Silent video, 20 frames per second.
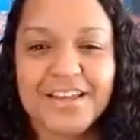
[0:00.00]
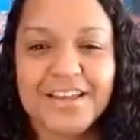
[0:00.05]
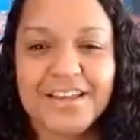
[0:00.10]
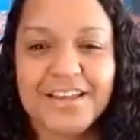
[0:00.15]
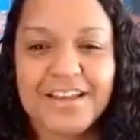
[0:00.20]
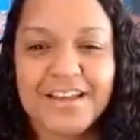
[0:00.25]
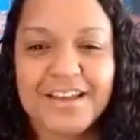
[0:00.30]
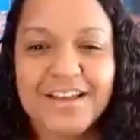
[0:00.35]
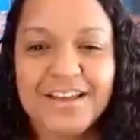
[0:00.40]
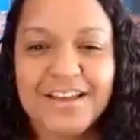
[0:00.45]

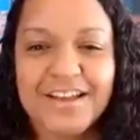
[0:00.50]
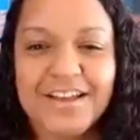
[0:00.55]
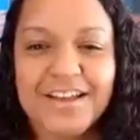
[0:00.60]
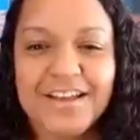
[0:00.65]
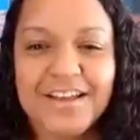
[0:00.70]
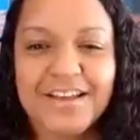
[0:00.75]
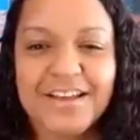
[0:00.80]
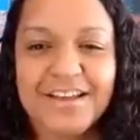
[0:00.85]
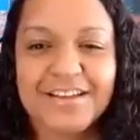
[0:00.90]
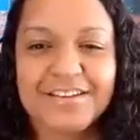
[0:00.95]

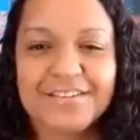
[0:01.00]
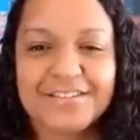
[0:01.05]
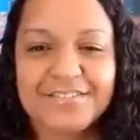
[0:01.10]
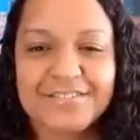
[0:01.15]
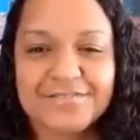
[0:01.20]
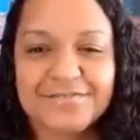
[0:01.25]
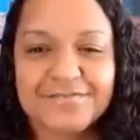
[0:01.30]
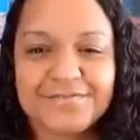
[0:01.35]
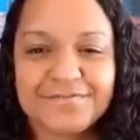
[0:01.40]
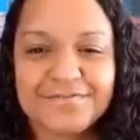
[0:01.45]

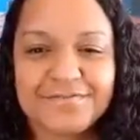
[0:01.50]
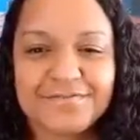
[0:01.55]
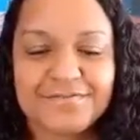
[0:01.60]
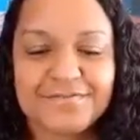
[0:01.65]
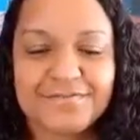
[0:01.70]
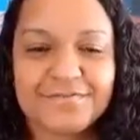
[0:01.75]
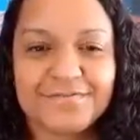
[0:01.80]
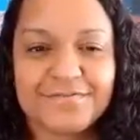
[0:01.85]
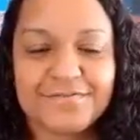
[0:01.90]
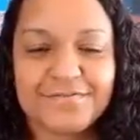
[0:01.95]

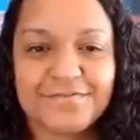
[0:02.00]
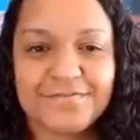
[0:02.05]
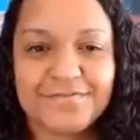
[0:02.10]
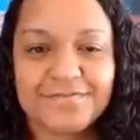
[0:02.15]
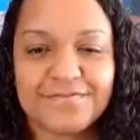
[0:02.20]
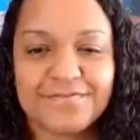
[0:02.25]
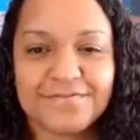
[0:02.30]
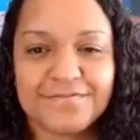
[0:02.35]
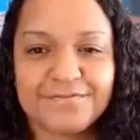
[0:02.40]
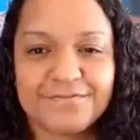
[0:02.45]

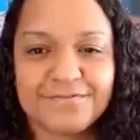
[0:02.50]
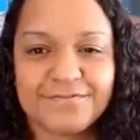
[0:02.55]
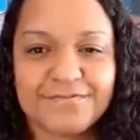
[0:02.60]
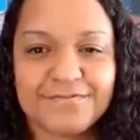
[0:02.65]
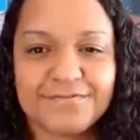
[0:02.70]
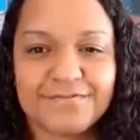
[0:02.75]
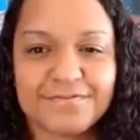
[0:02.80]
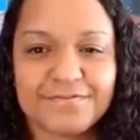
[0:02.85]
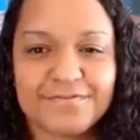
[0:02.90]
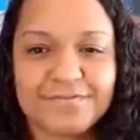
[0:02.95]

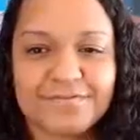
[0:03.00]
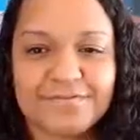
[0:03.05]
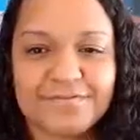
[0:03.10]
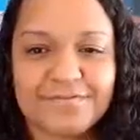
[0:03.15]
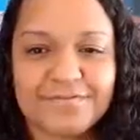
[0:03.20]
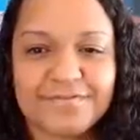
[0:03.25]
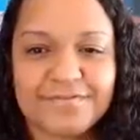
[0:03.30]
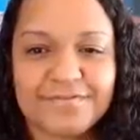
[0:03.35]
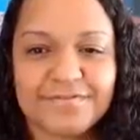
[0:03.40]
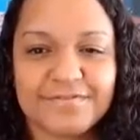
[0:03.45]

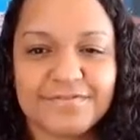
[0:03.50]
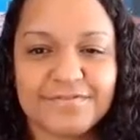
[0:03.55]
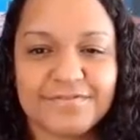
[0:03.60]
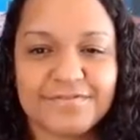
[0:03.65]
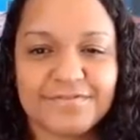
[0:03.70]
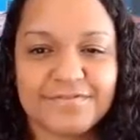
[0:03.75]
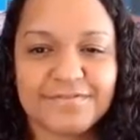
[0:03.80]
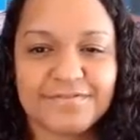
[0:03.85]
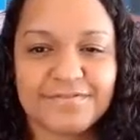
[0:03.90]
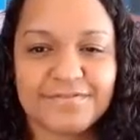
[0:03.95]

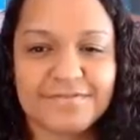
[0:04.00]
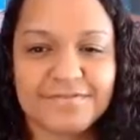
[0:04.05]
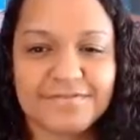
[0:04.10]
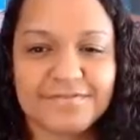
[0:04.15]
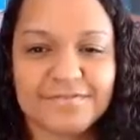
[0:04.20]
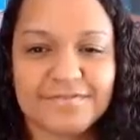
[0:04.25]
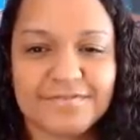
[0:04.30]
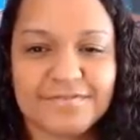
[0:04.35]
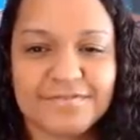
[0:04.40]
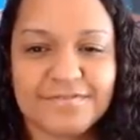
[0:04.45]

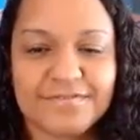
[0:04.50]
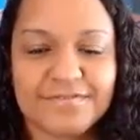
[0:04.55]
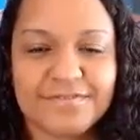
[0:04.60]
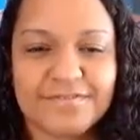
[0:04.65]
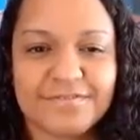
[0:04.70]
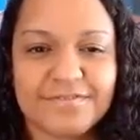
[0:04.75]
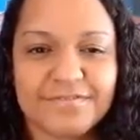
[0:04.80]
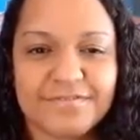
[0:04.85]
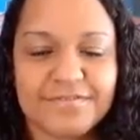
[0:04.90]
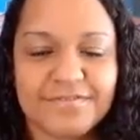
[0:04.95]

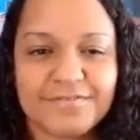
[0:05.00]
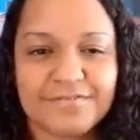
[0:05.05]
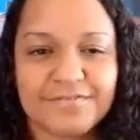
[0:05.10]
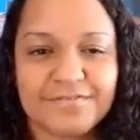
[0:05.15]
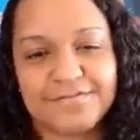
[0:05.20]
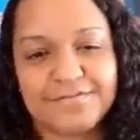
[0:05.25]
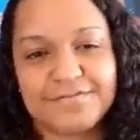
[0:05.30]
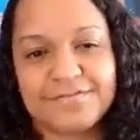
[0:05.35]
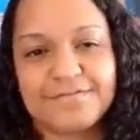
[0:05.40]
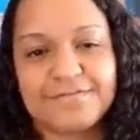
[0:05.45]

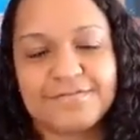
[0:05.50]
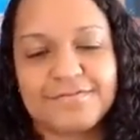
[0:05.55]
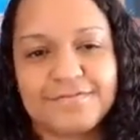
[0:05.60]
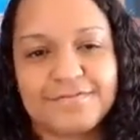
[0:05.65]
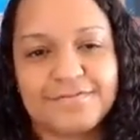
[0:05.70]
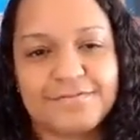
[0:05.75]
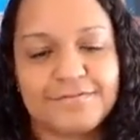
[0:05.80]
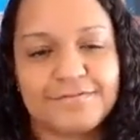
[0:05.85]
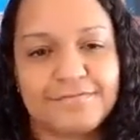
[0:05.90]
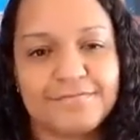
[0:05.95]

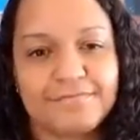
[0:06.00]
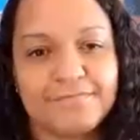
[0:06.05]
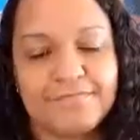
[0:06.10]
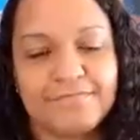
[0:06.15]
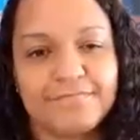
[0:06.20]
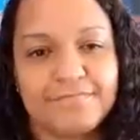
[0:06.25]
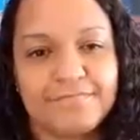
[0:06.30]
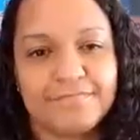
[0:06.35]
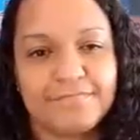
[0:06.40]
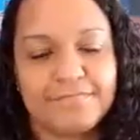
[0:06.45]

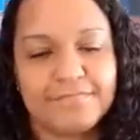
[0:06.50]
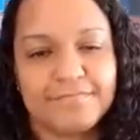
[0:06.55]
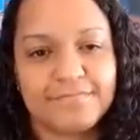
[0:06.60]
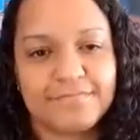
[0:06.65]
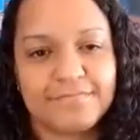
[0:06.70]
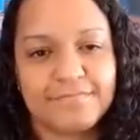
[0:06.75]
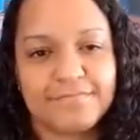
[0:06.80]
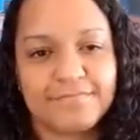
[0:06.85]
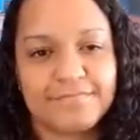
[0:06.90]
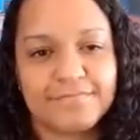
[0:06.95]

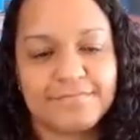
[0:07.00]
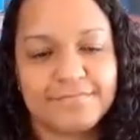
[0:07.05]
The person shown says nothing.